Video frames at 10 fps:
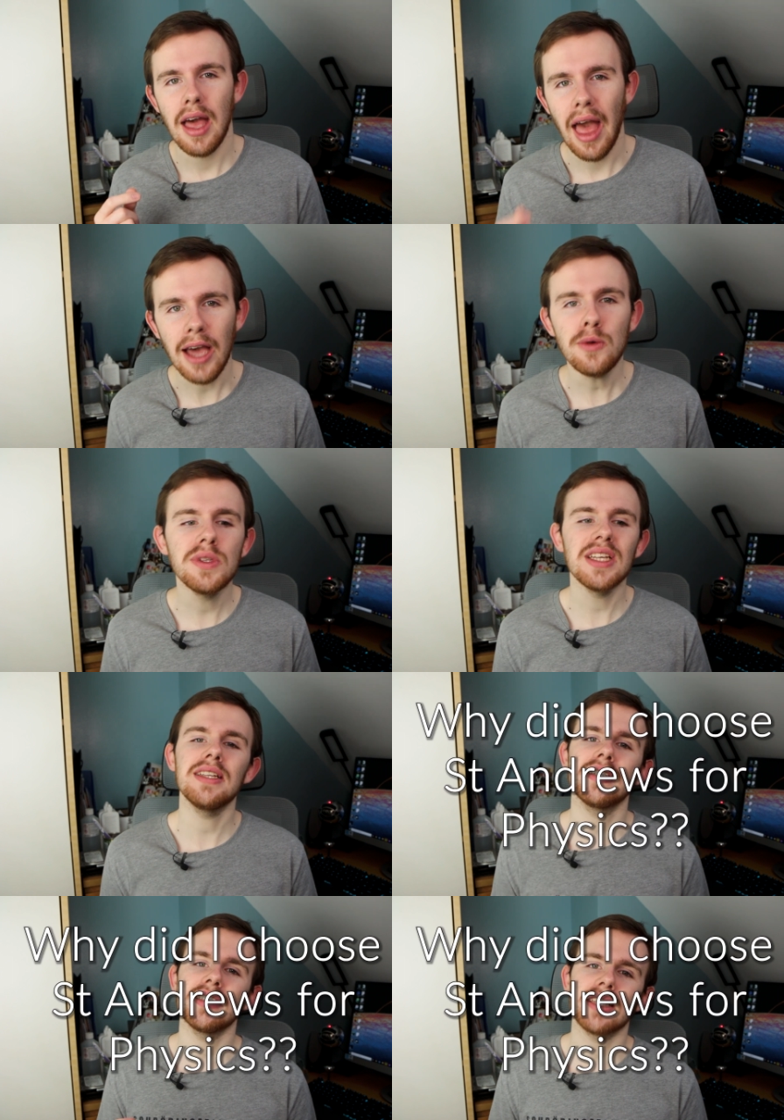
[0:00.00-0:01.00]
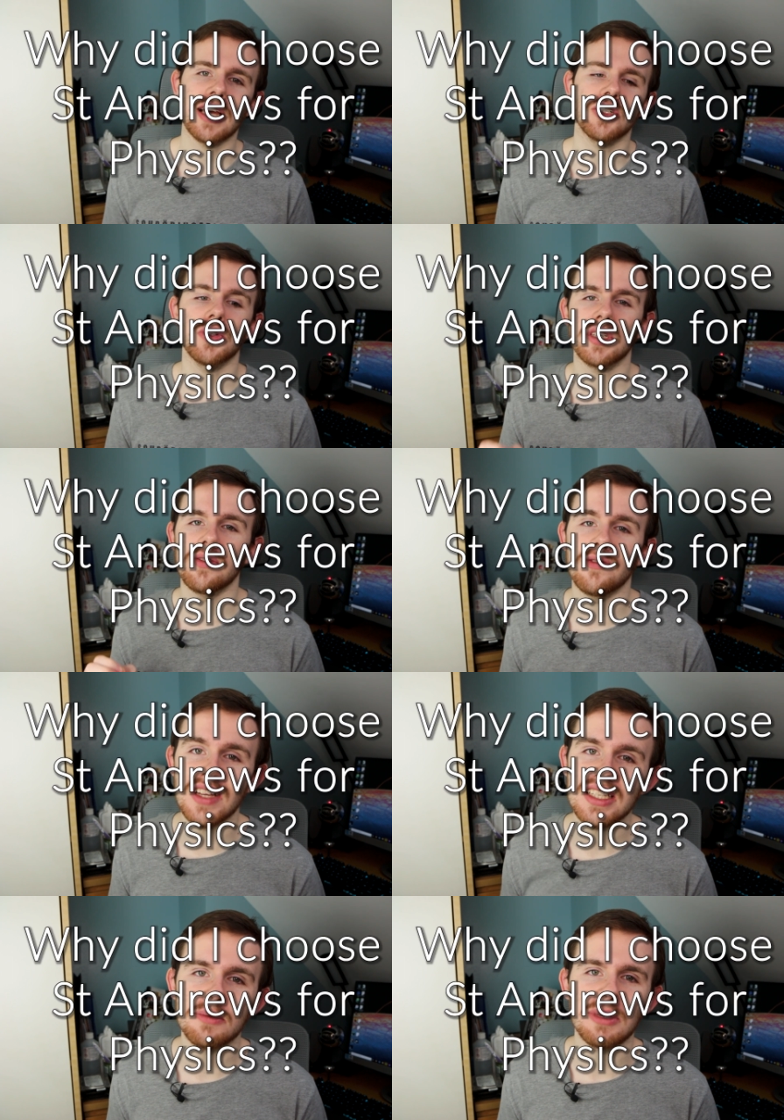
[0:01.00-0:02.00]
How did St Andrews
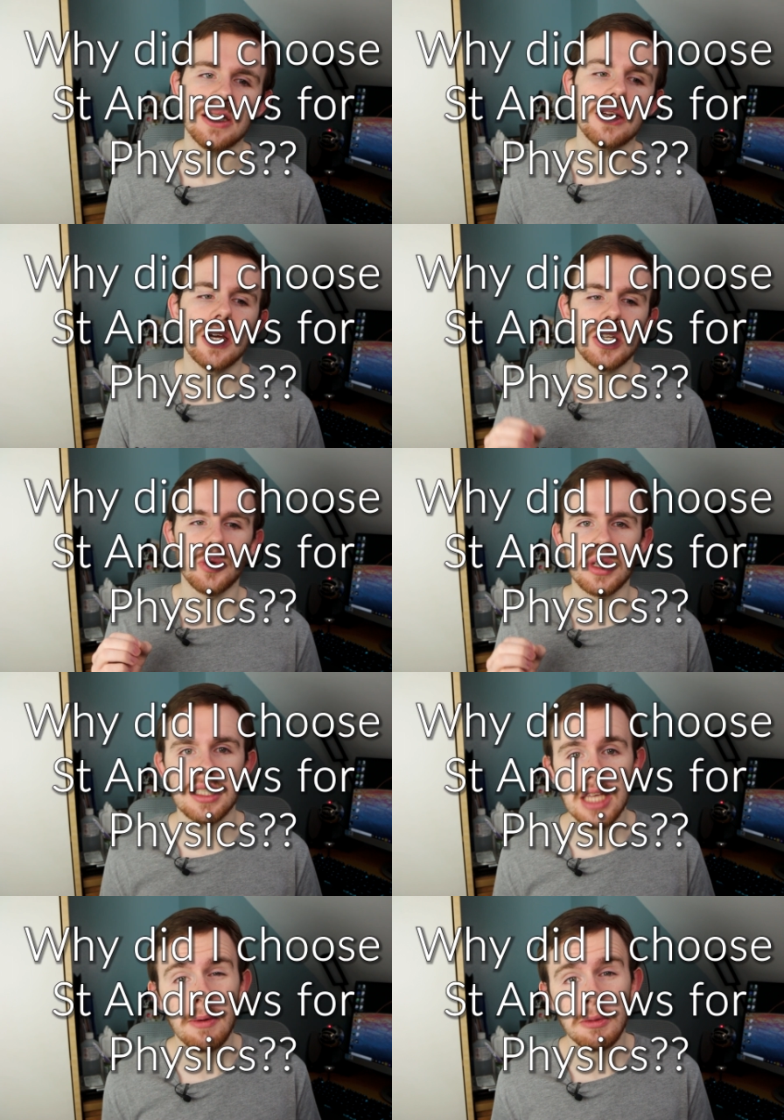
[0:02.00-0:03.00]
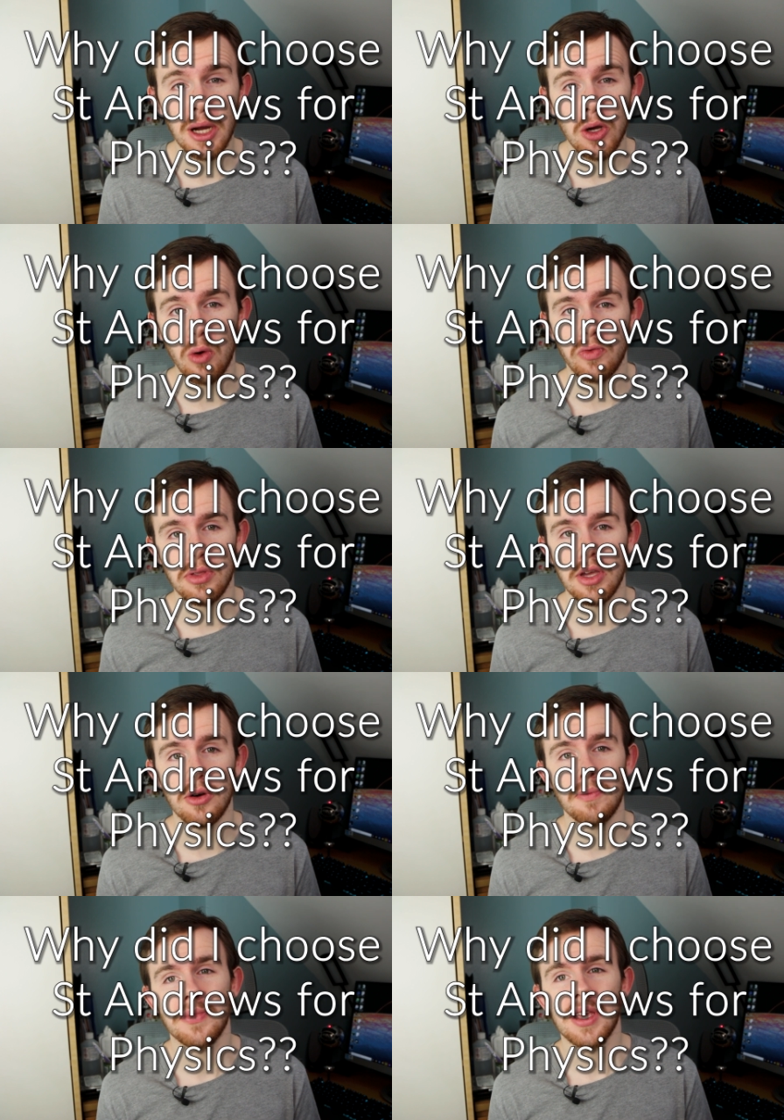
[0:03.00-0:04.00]
convince me to accept my offer there,